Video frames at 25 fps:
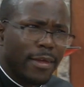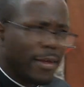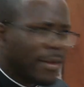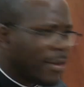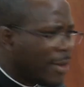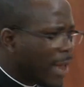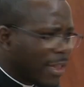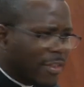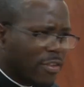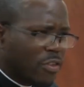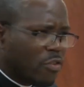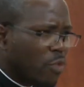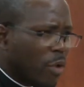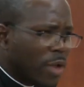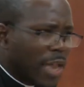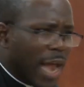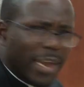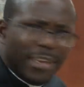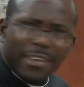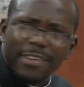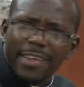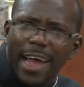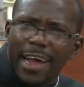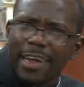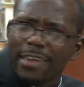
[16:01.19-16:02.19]
That is what
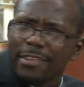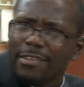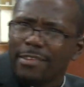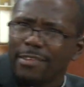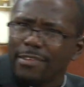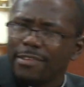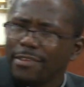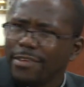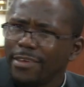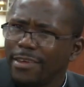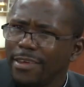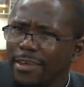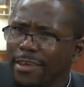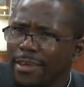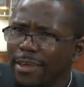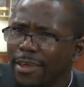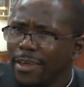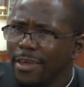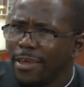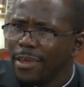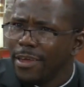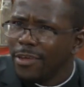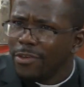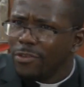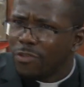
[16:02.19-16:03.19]
attracts.
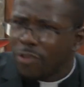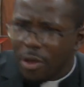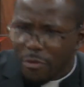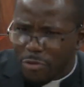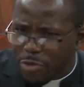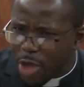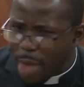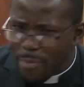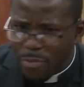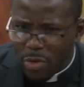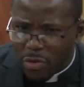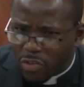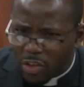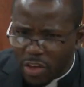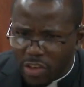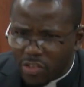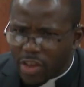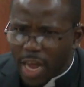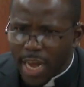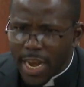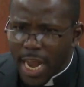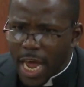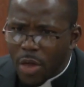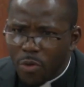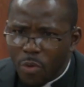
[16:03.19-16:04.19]
So if you're a
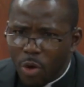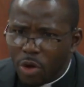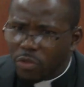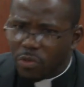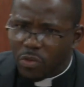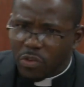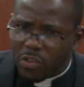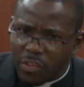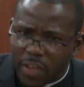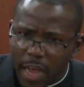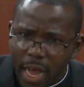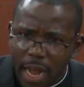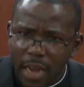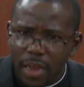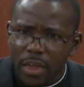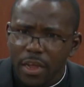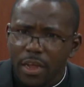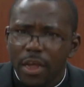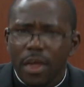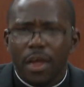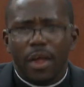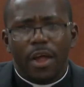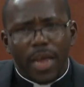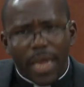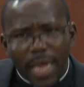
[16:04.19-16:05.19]
musician and you want to sell,
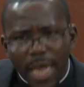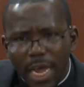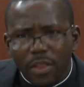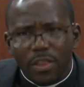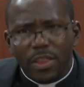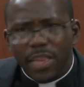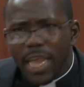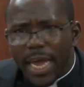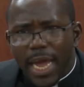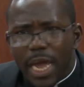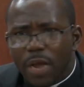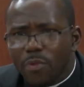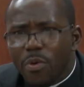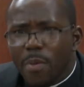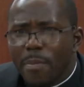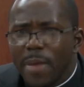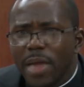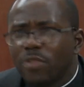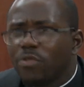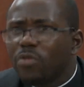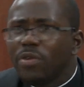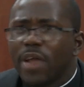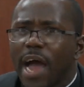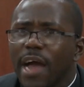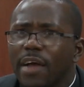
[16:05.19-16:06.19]
get naked women
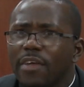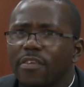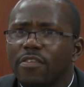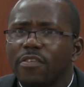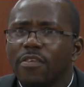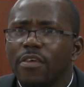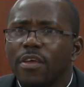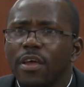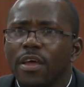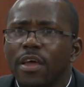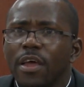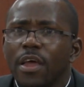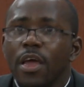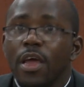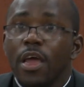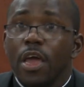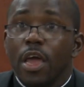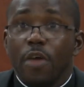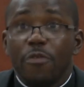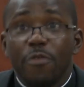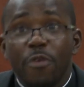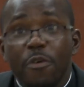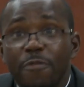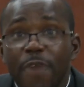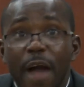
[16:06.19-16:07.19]
to dance.
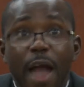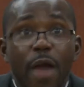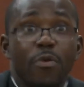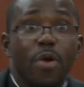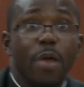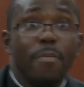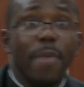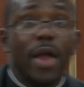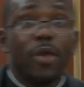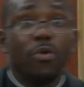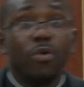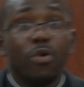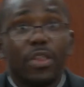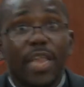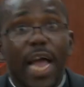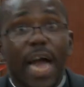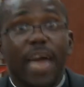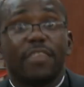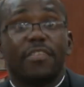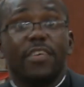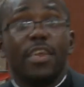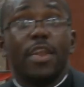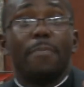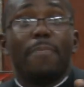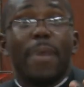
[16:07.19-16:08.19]
If you find women who
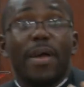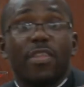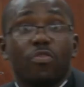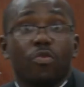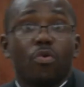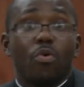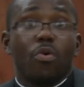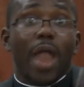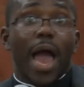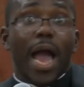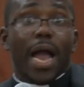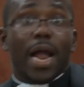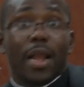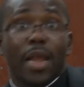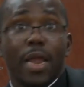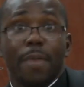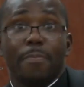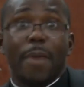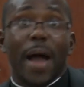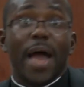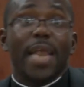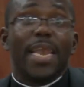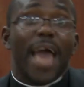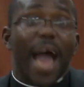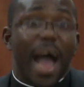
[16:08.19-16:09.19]
dance in a particular
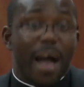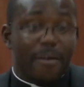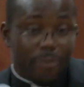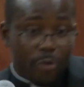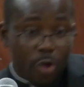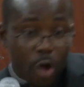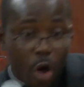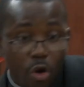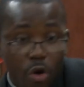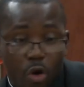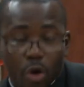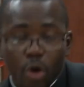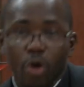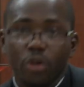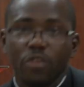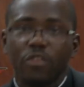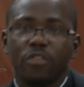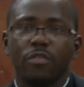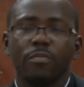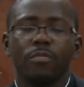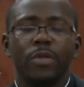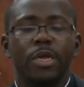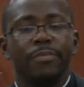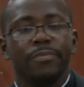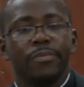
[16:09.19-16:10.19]
clip and they have long
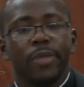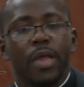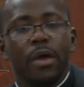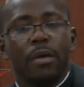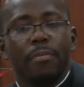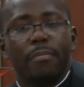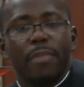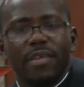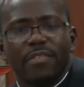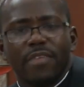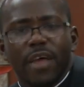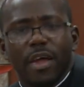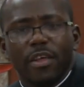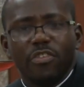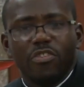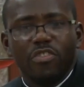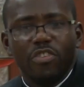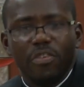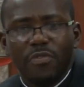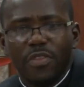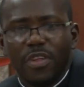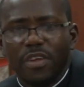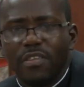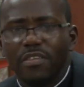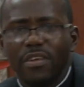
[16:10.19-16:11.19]
clothes, must have
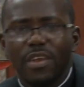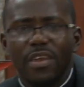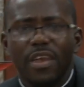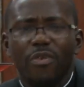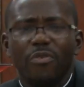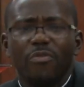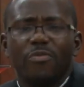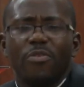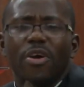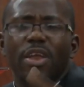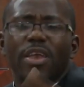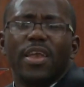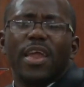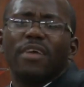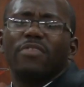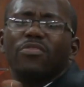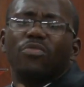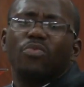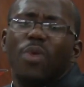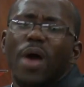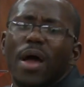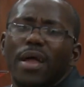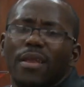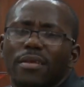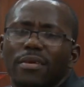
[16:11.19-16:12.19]
shift the thing. Look for the next
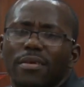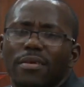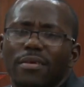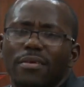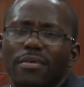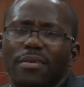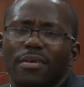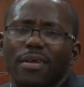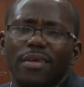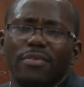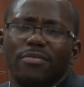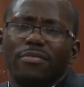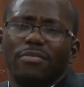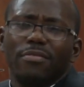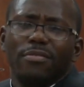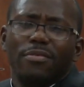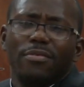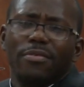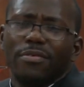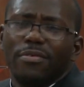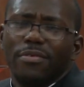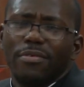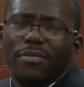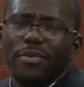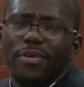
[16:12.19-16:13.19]
one. Let's
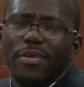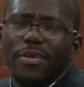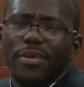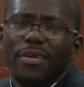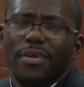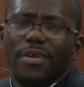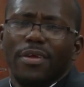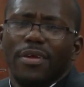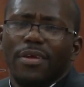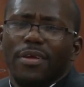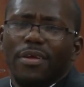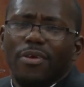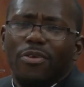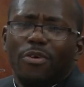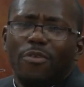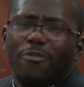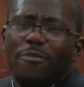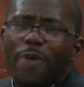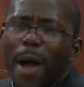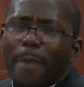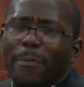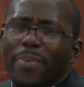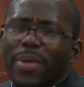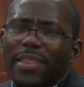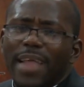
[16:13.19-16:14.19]
look
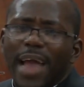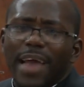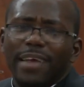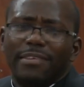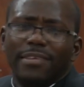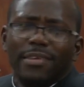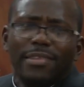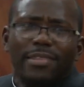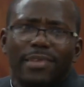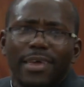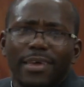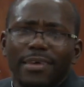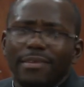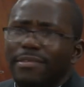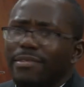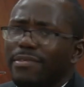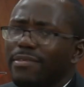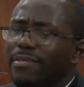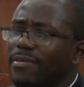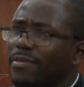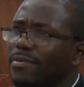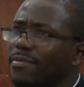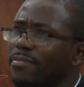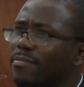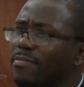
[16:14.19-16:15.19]
for appetizing
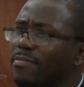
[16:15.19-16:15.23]
things.